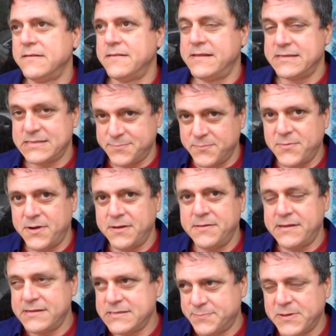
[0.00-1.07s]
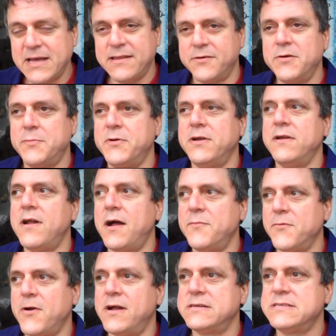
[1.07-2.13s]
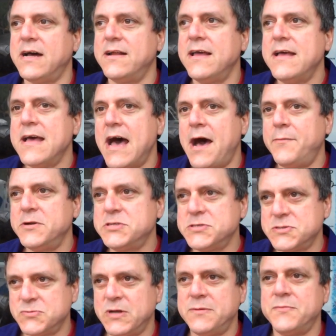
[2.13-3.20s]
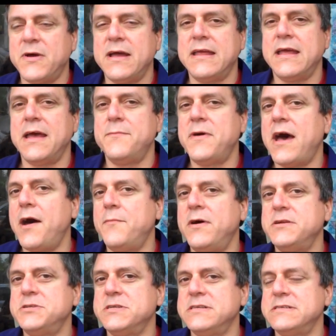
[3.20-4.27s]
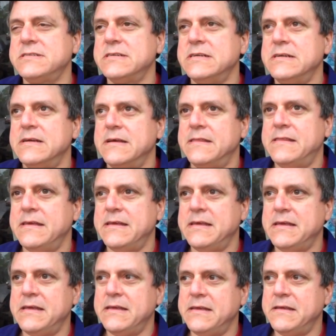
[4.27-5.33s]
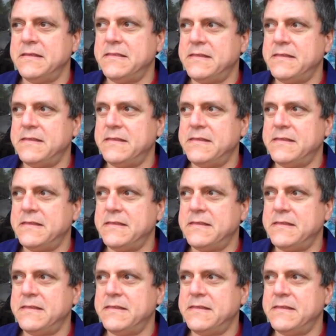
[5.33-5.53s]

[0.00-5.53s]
this play that we're putting on, Marat, how much is written by him, how much is the